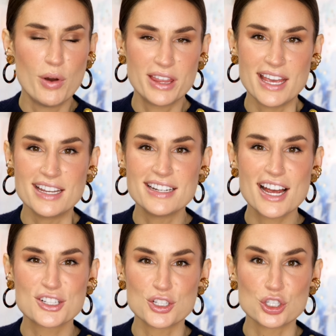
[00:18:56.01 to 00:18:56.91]
with
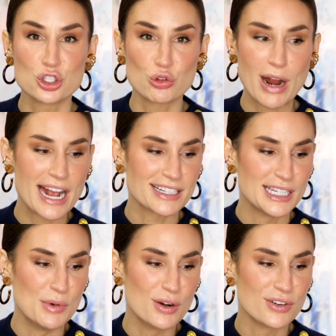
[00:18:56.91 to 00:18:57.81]
Hindash and just dragged
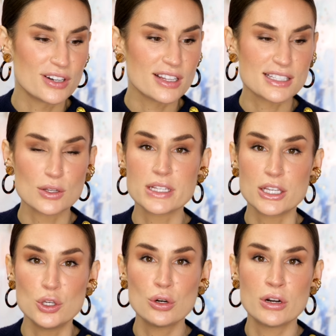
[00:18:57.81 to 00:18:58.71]
him over to this. I was
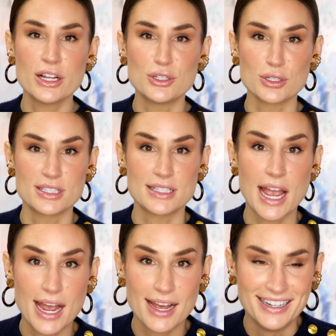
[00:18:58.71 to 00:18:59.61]
like, you don't
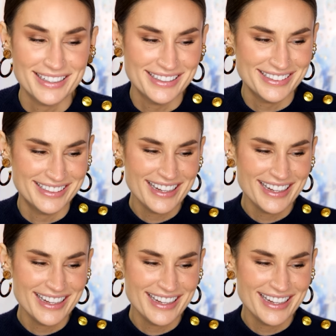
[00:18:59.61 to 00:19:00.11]
understand.